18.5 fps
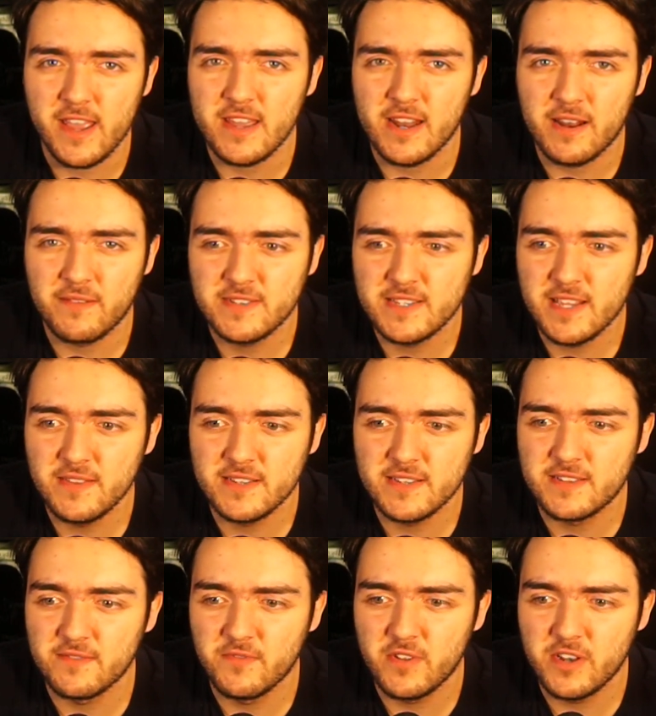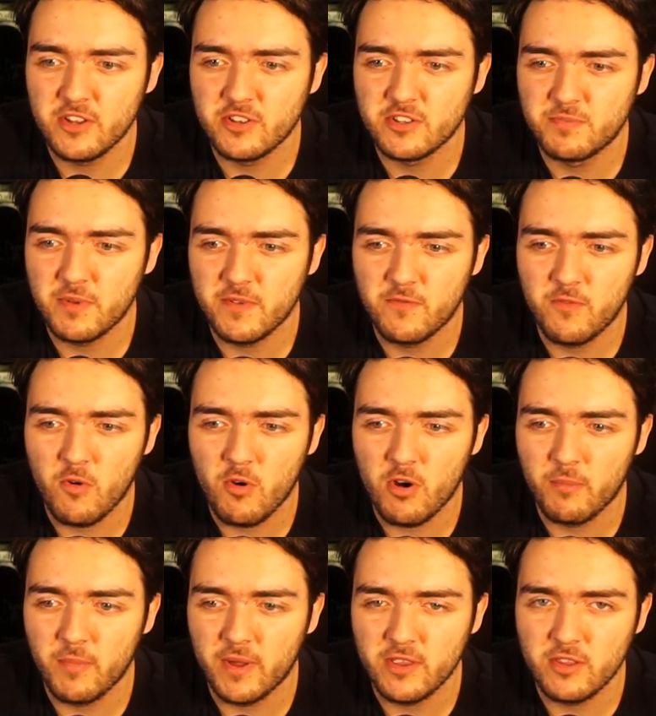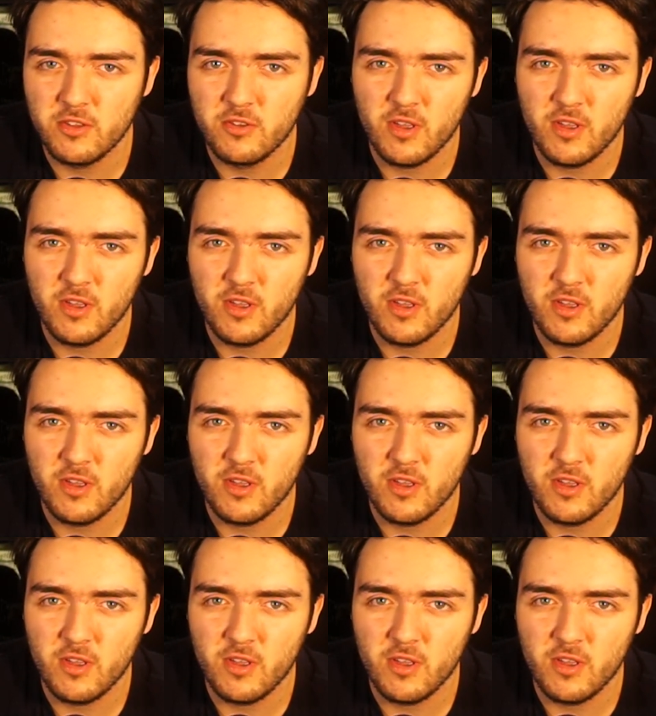and I've said this in videos before, but